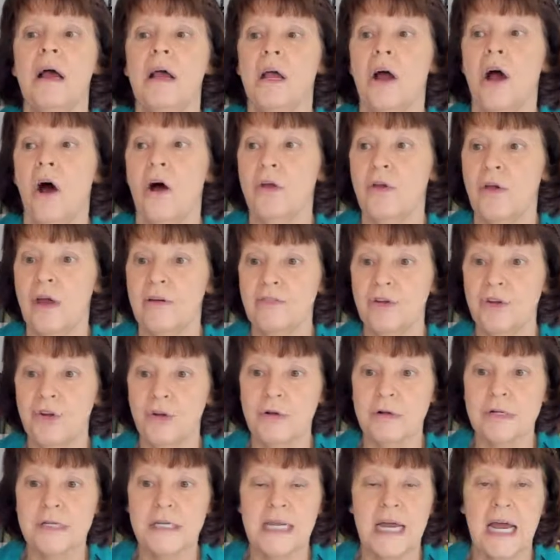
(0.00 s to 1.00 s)
All you have to
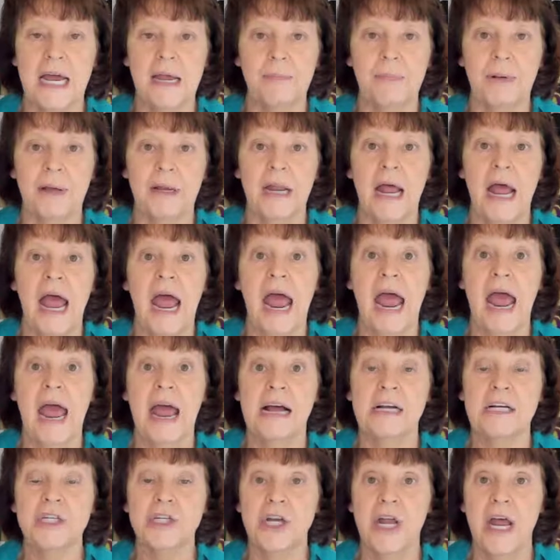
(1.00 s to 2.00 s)
do is type in
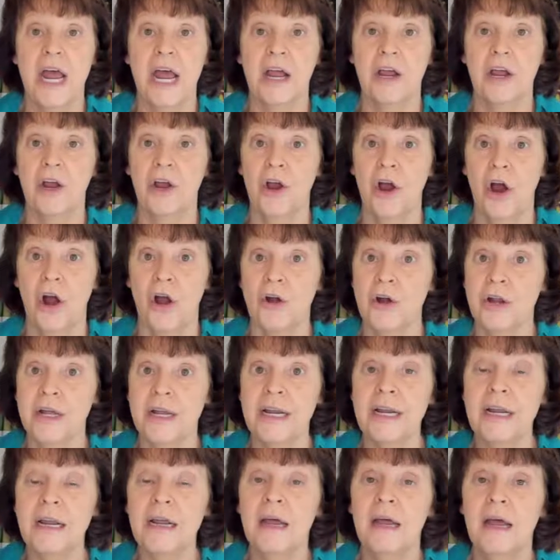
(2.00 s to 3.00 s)
hashtag
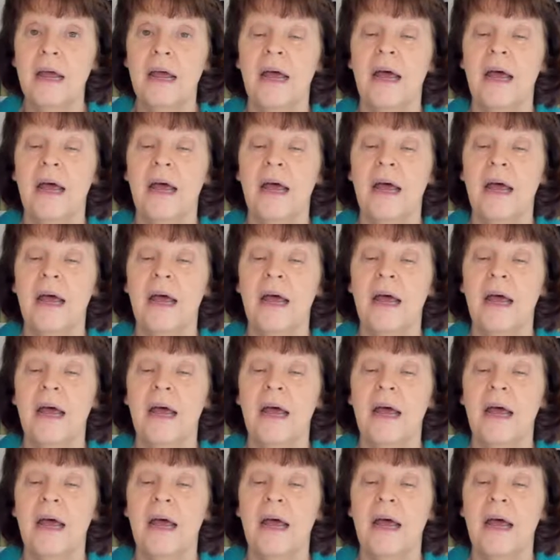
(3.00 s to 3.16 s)
garden